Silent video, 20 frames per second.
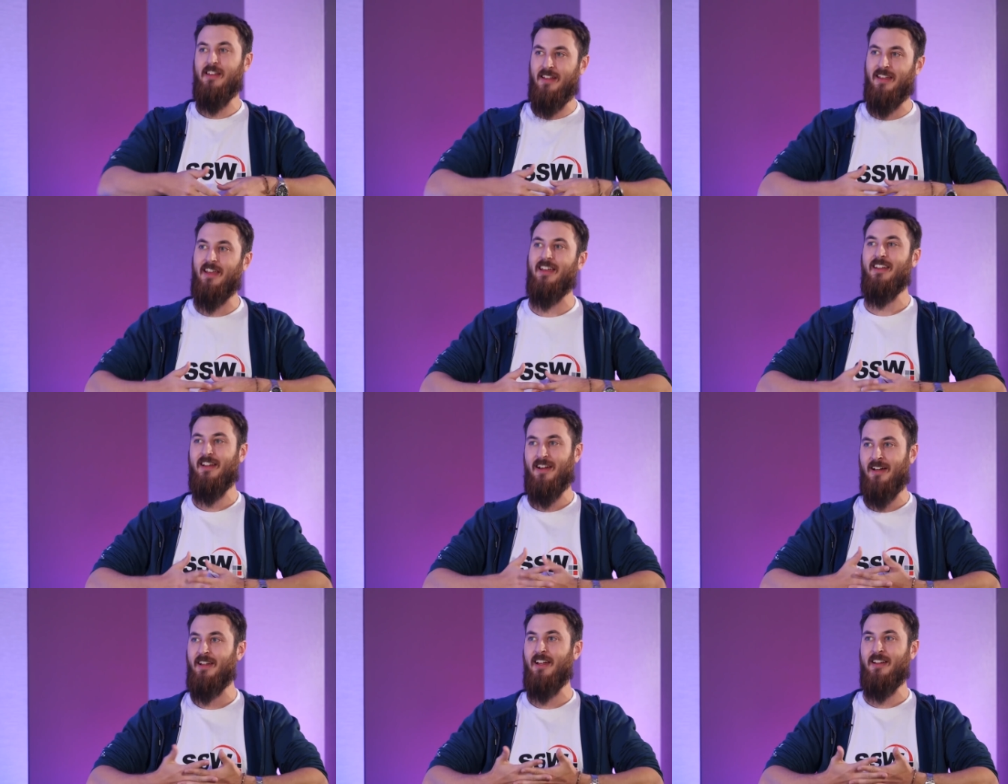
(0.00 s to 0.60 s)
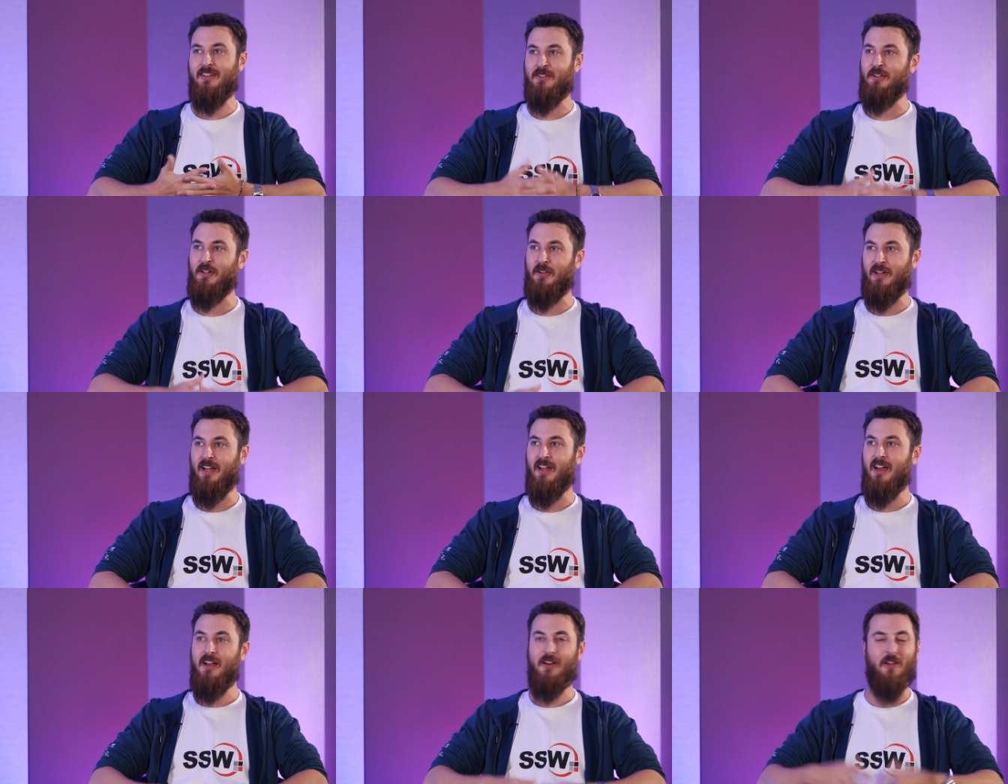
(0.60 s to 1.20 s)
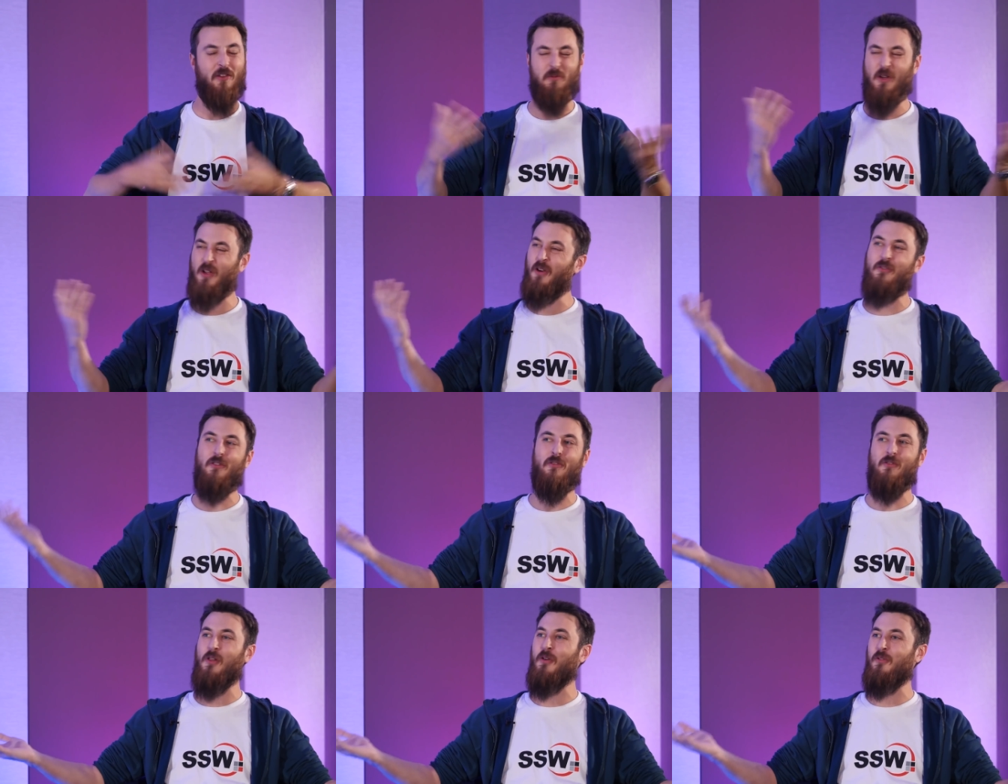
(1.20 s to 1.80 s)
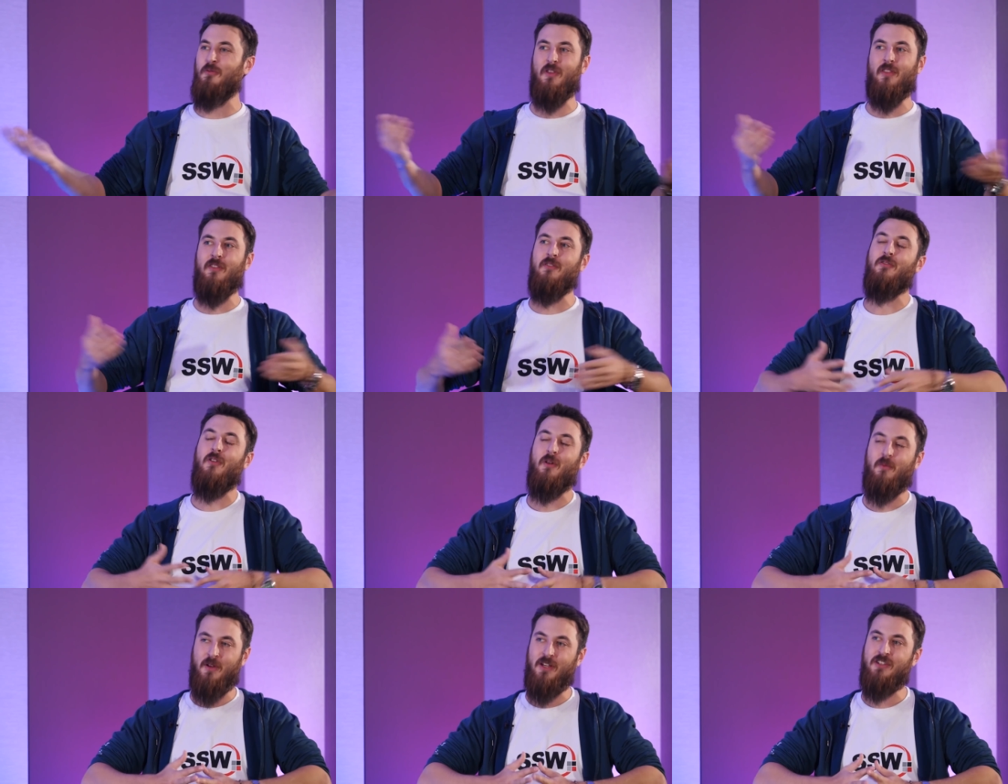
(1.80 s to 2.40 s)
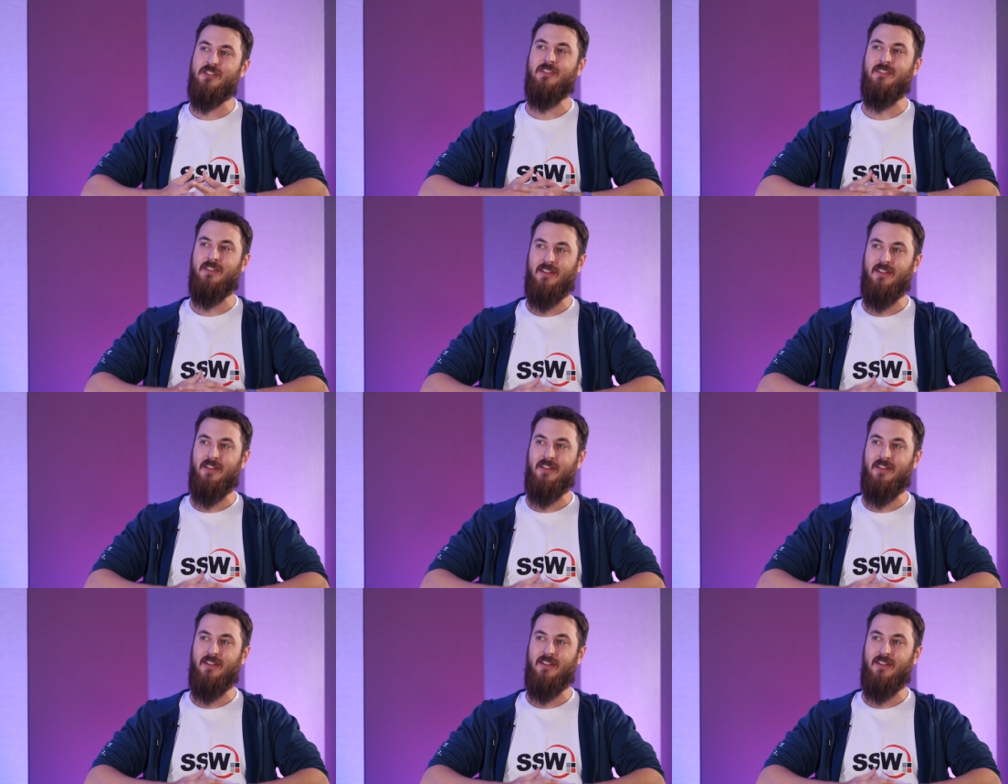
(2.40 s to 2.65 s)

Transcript: Yeah, I do agree, because we're overflowing with information.